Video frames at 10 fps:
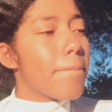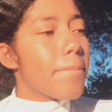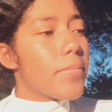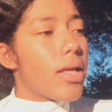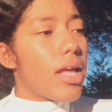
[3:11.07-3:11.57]

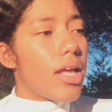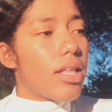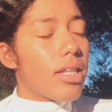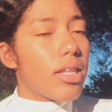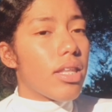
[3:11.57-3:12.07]
And
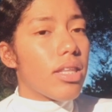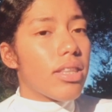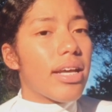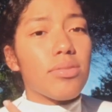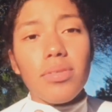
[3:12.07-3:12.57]

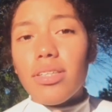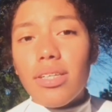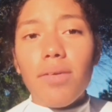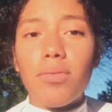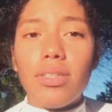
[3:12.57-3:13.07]
that's what the
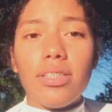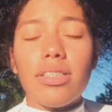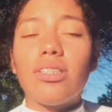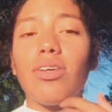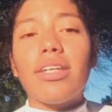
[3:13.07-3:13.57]
devil does. He
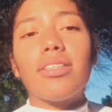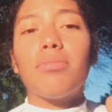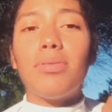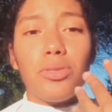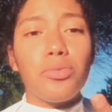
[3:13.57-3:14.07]
tries to
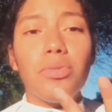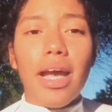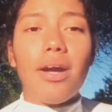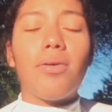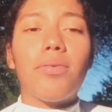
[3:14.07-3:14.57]
put you
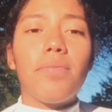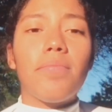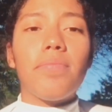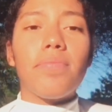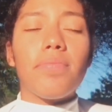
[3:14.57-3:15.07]
down.
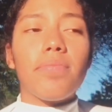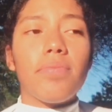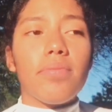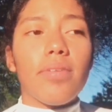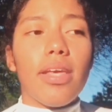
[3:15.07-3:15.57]

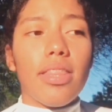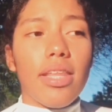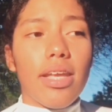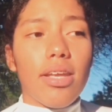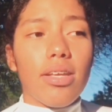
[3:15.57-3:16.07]
And
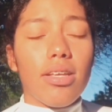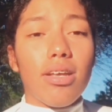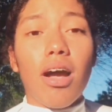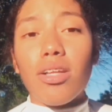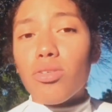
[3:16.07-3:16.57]
like,
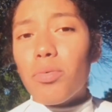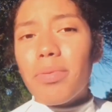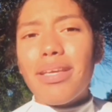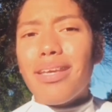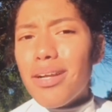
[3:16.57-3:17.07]
God told me,
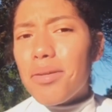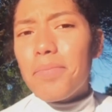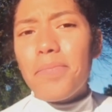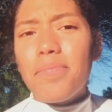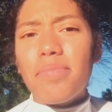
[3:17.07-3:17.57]
get up.
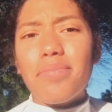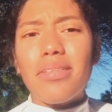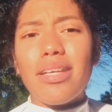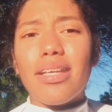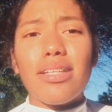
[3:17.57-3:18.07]
Like,
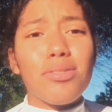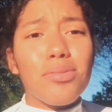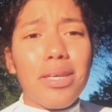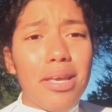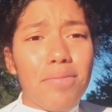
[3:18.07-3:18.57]
it's
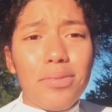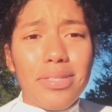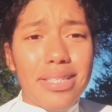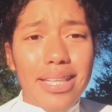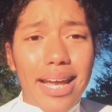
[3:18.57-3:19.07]
okay if you
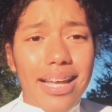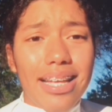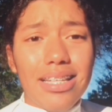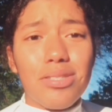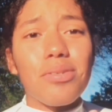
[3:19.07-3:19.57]
did that.
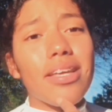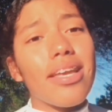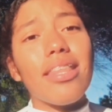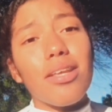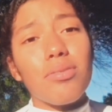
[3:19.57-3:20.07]
It's okay
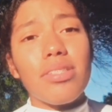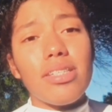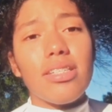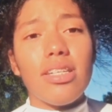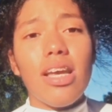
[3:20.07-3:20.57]
that you
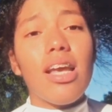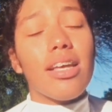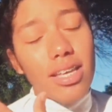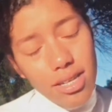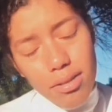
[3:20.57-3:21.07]
sinned.
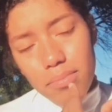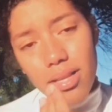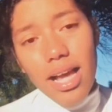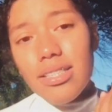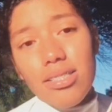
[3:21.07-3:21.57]
Get up.
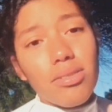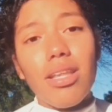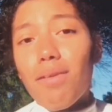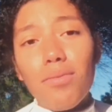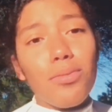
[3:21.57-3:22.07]
I still
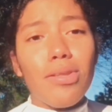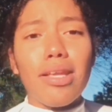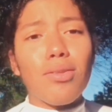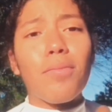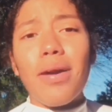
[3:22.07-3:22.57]
love you. Like,
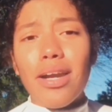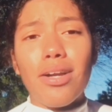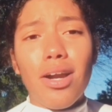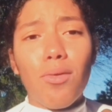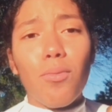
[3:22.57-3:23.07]
no
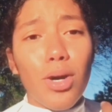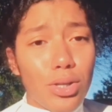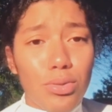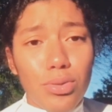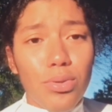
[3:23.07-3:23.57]
matter what
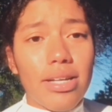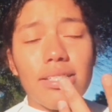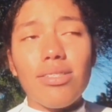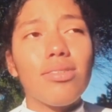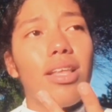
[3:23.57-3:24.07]
you do, I
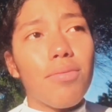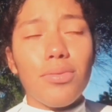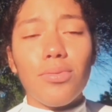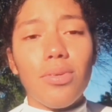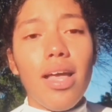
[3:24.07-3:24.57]
still love
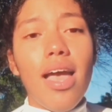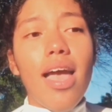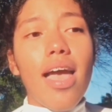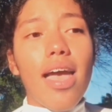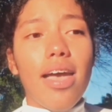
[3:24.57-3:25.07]
you.
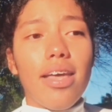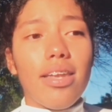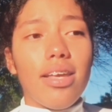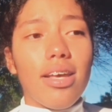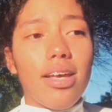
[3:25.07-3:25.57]

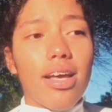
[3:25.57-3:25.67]
And